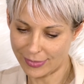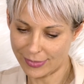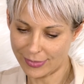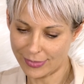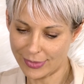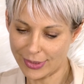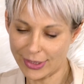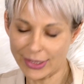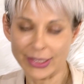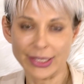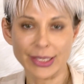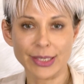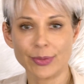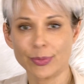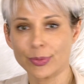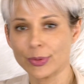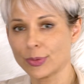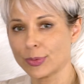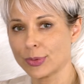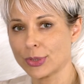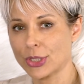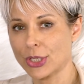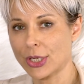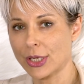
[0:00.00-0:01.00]

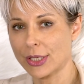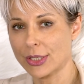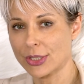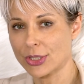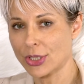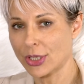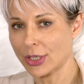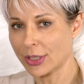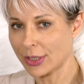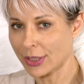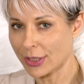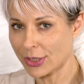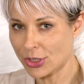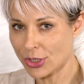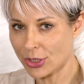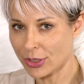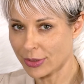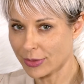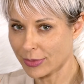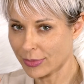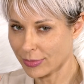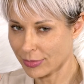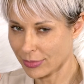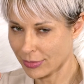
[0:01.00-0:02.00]
liquid which I inject
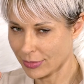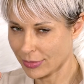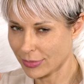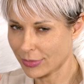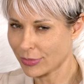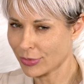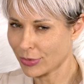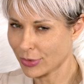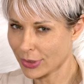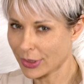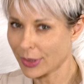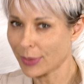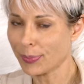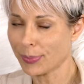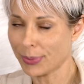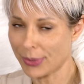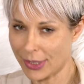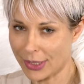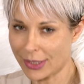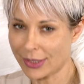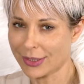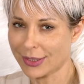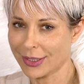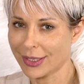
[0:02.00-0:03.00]
actually really
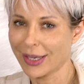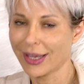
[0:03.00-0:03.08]
pink.